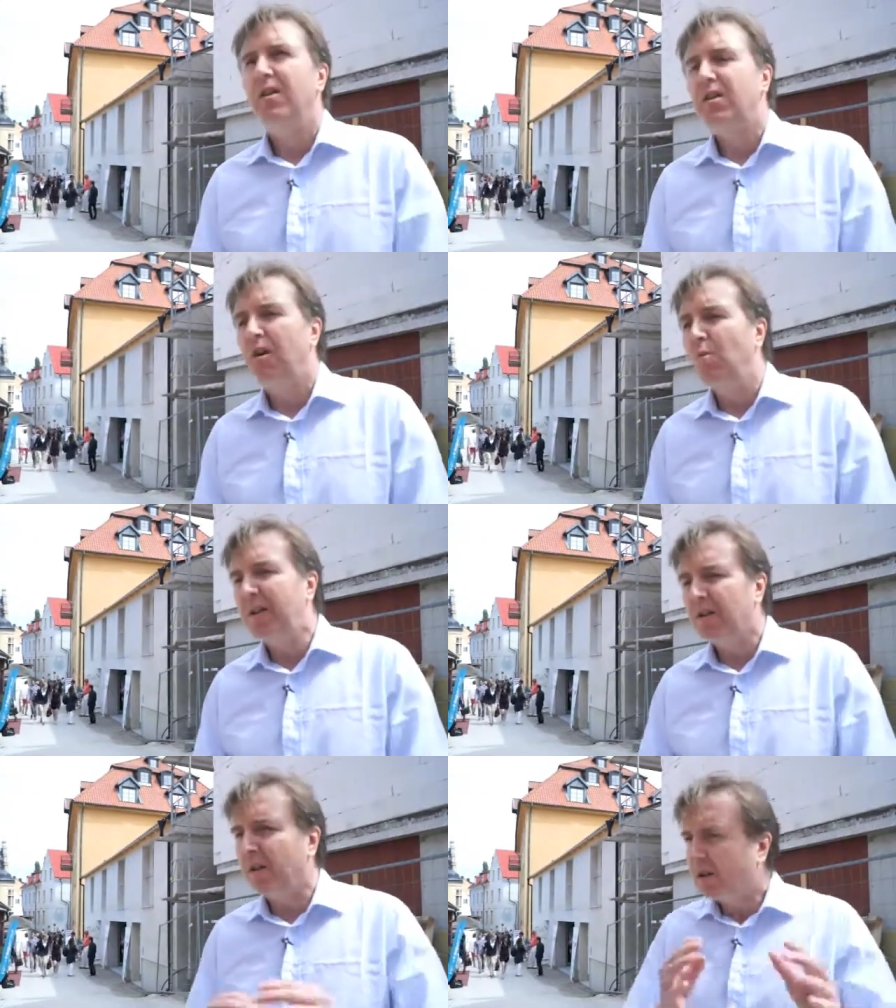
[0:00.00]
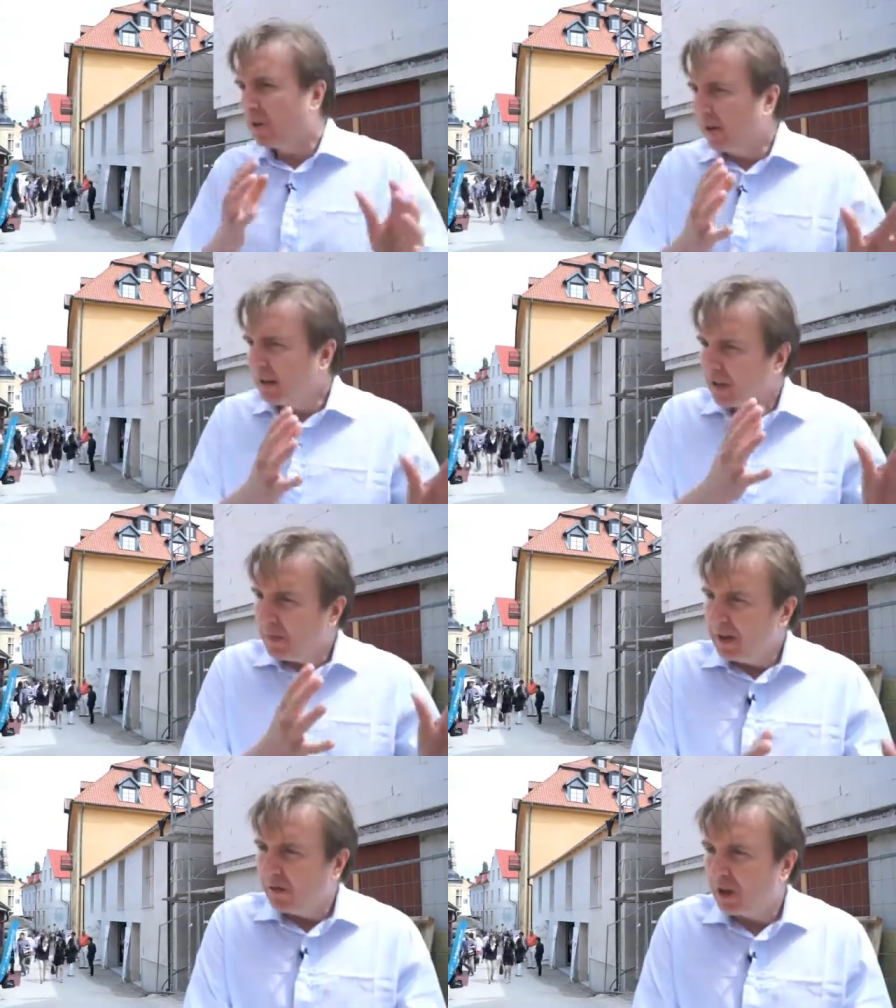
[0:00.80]
So we started talking to them
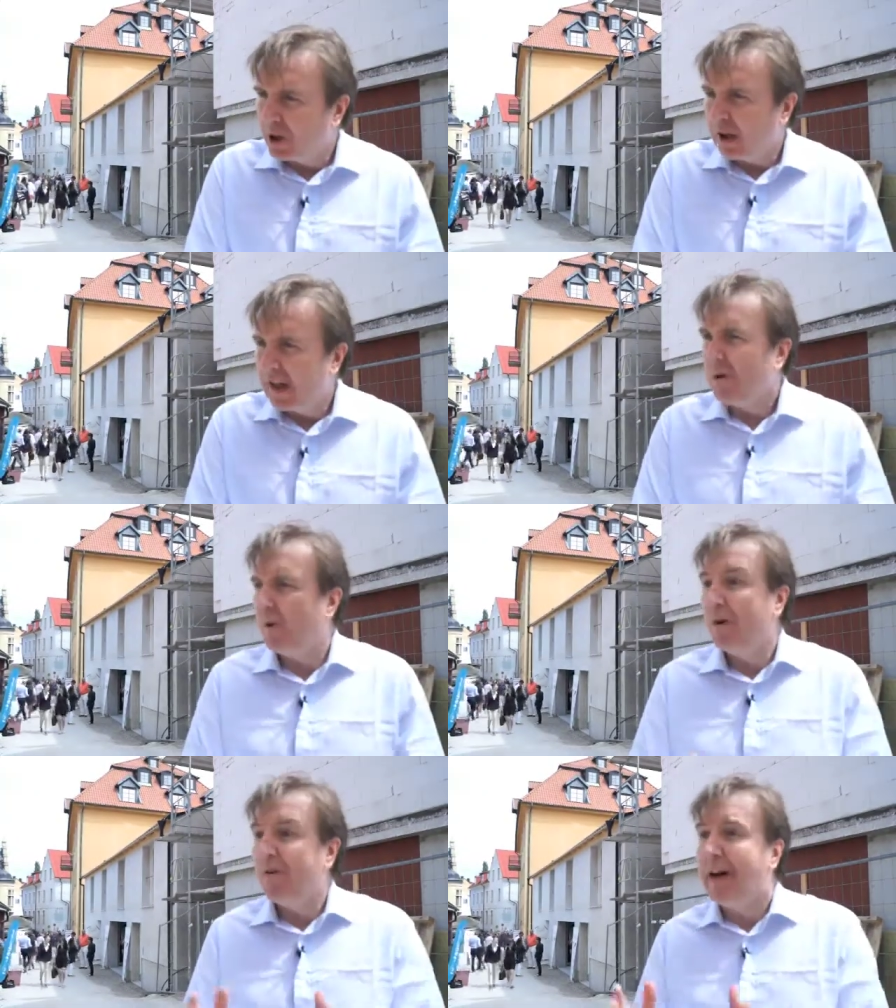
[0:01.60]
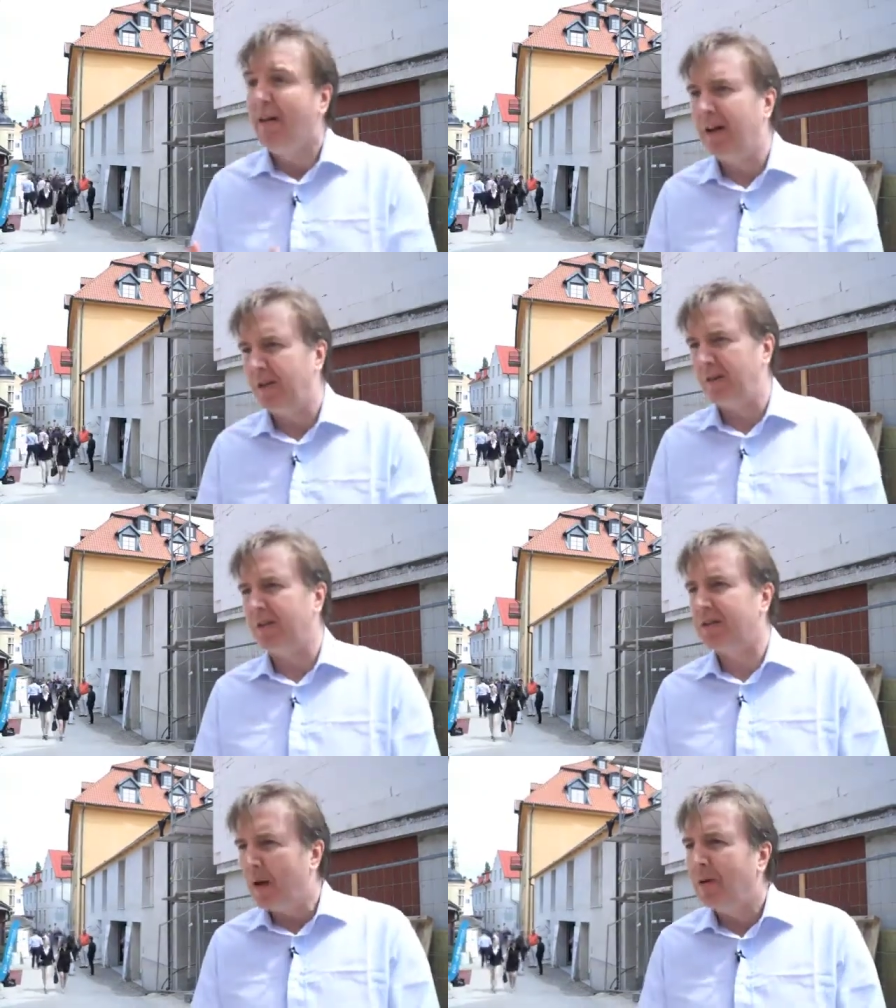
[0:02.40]
individually, and we found out that
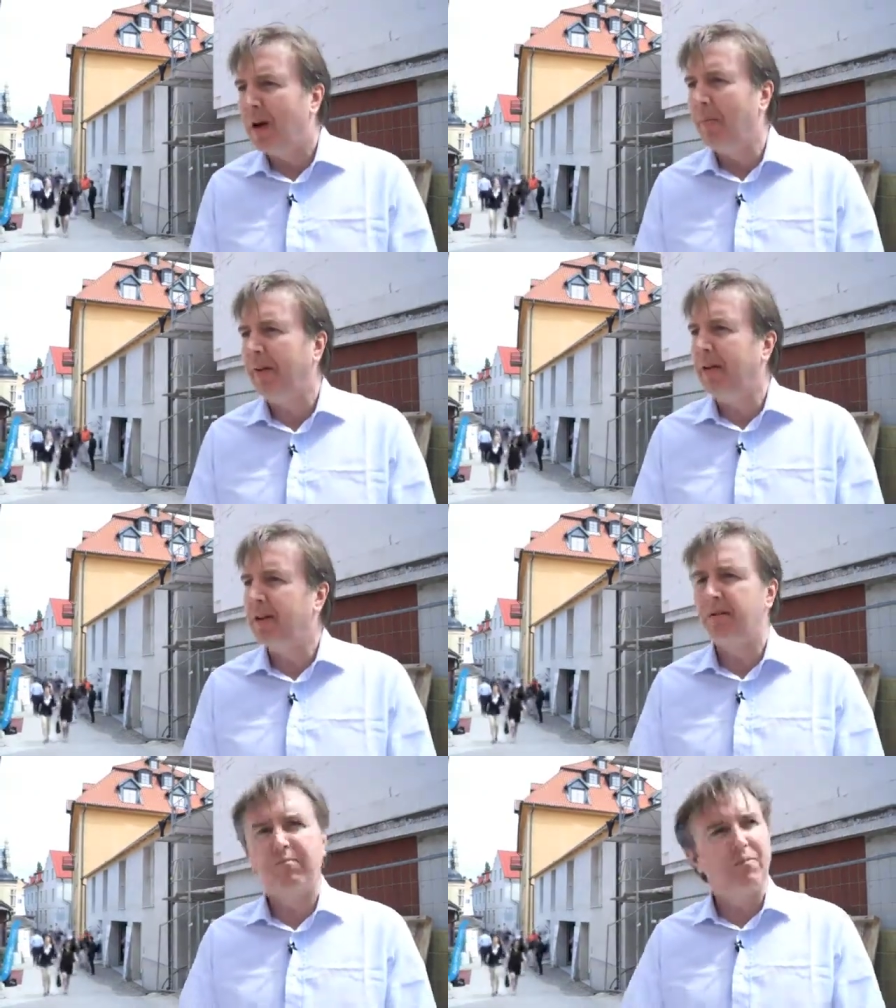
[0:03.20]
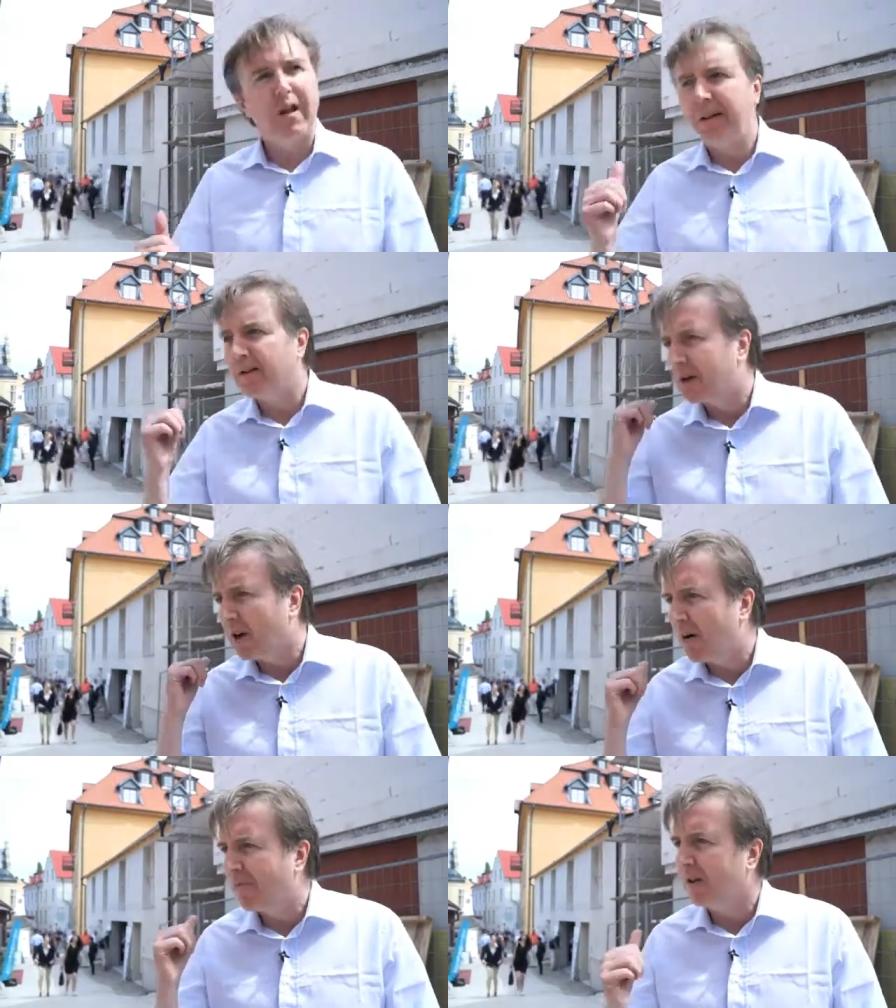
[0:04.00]
some companies, like
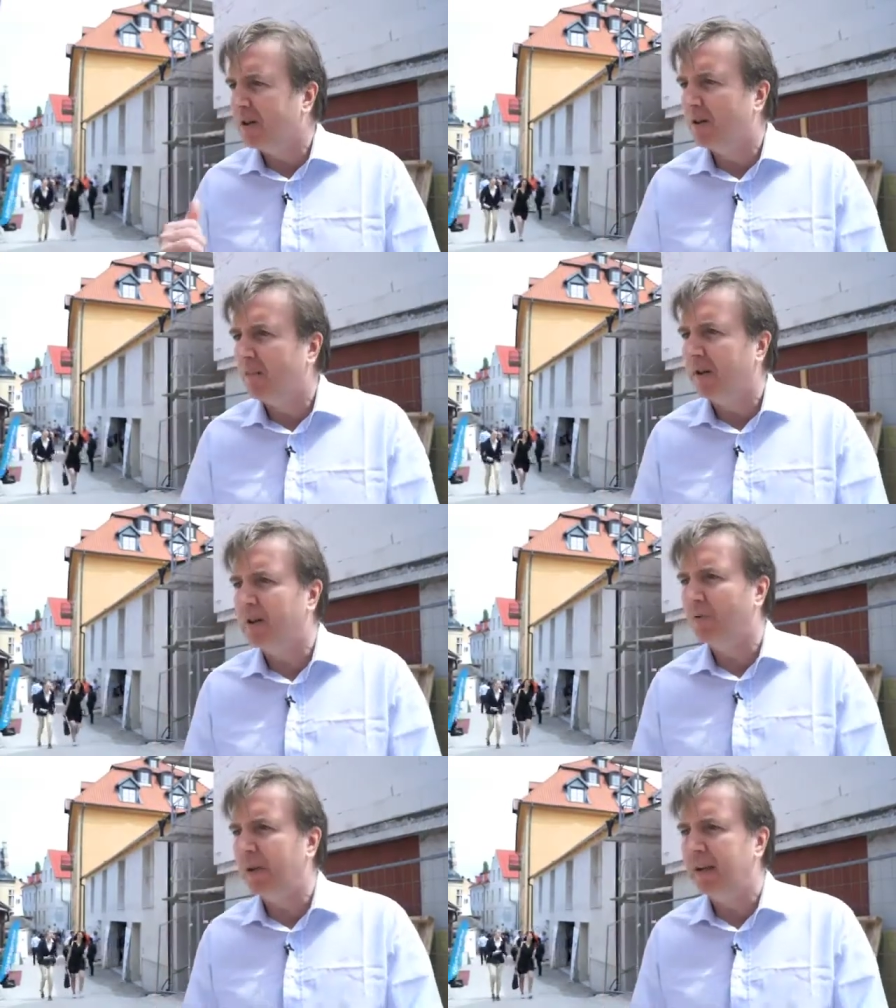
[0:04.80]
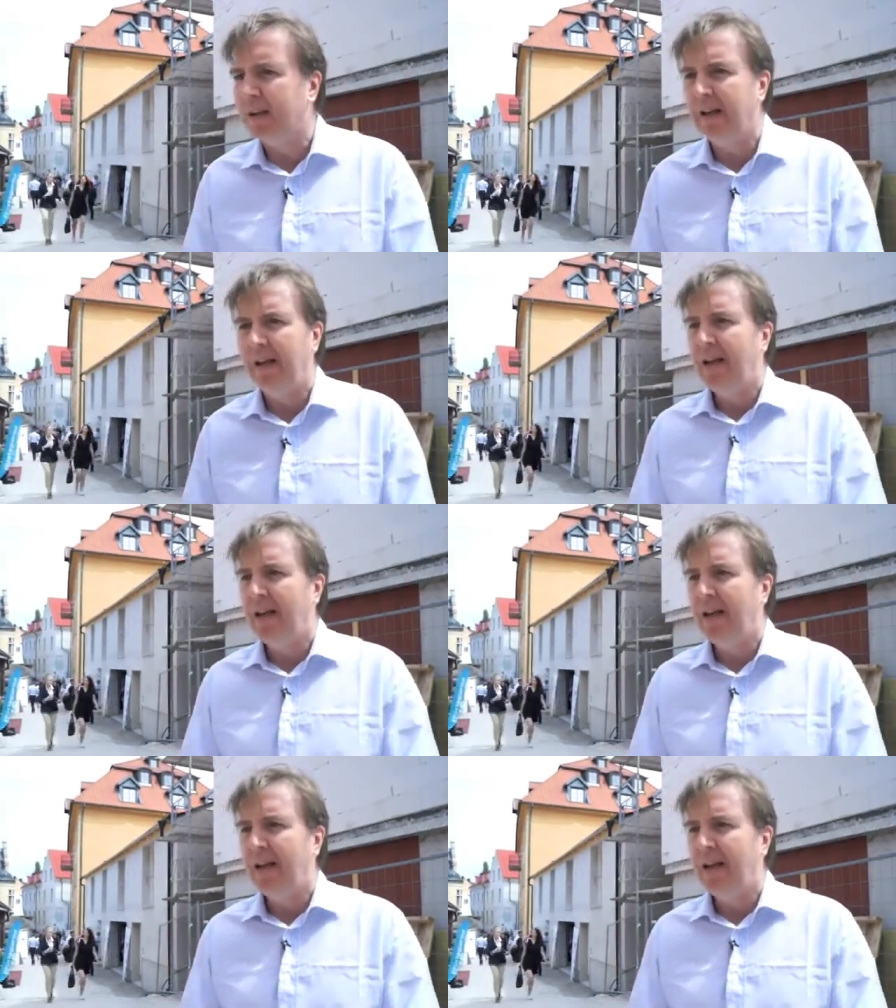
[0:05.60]
Saab for example in Sweden,